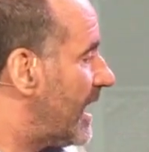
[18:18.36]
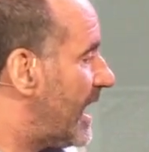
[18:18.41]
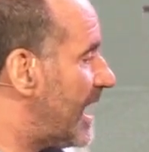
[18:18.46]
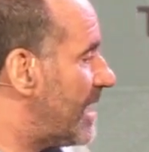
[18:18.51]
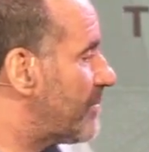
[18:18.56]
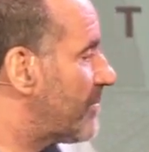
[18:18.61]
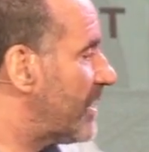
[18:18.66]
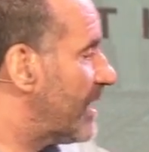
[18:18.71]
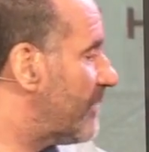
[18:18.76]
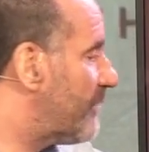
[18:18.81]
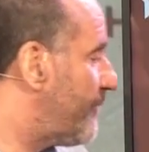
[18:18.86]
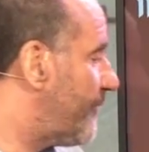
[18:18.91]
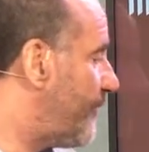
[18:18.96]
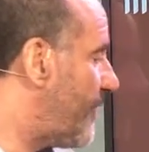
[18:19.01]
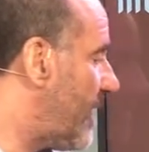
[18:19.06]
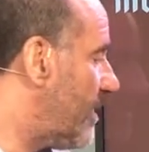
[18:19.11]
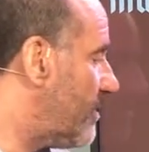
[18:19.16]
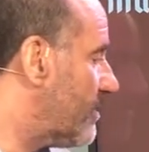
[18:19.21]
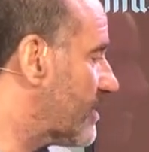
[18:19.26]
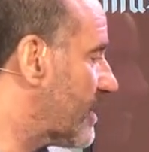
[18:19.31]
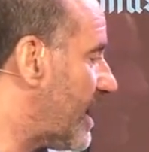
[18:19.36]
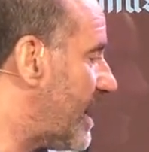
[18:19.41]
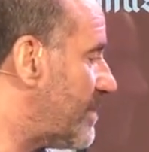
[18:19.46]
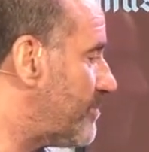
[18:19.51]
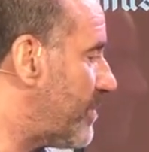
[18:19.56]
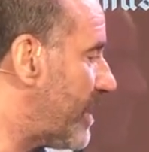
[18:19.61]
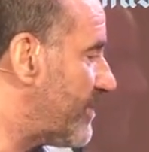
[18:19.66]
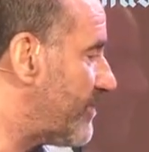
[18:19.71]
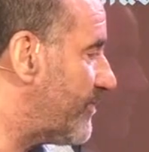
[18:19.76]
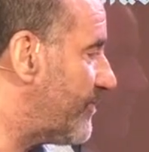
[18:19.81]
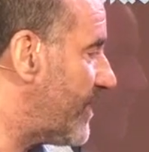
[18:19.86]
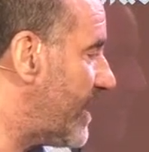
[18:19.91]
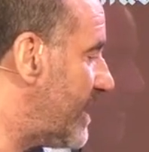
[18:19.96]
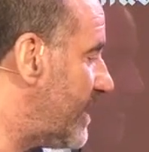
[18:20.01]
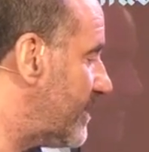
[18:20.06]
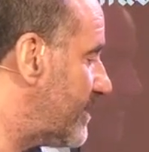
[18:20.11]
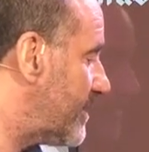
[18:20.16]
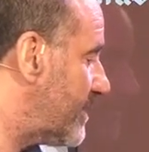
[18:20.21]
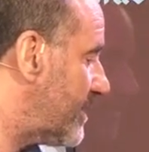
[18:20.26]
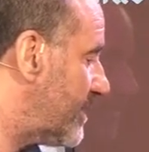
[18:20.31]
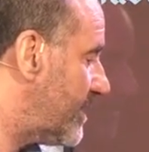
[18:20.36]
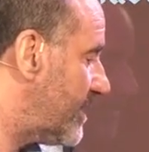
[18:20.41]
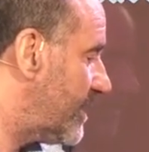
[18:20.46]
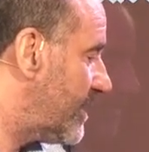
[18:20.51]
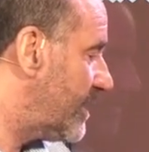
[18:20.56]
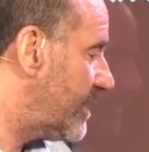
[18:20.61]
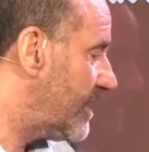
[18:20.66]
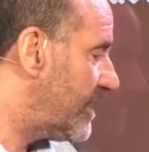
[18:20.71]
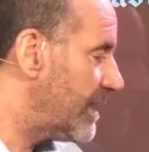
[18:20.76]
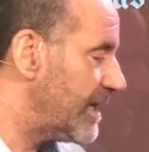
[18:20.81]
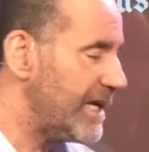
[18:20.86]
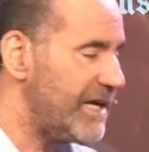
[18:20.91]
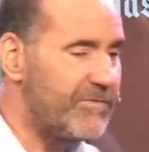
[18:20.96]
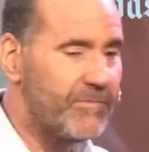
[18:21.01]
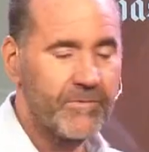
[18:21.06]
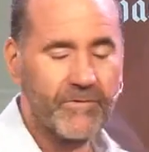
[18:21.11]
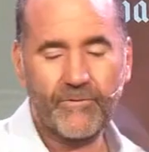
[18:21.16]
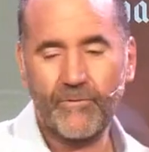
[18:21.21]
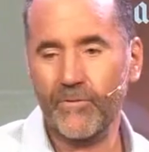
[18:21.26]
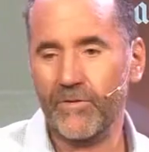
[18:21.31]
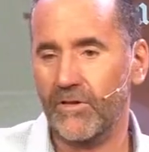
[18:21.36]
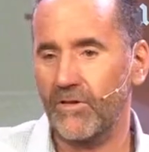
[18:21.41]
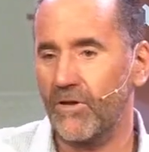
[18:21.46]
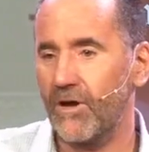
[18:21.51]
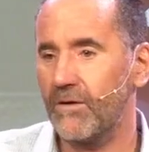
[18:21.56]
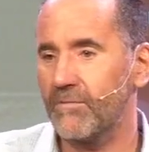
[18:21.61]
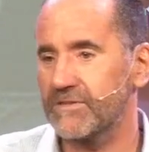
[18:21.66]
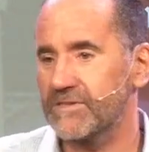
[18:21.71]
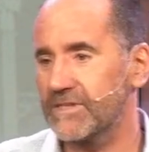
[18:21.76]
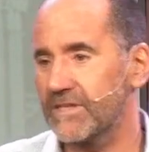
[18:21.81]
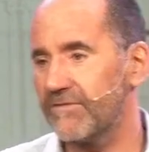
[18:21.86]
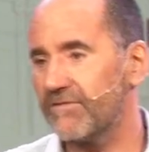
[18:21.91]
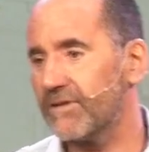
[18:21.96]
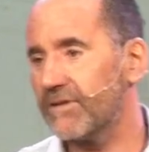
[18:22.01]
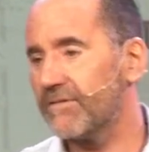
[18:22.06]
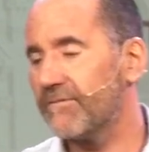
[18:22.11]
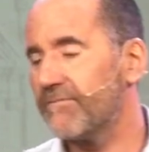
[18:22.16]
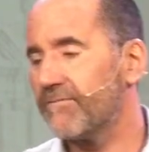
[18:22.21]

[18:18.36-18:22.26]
Abraham followed God by faith even before the law was given.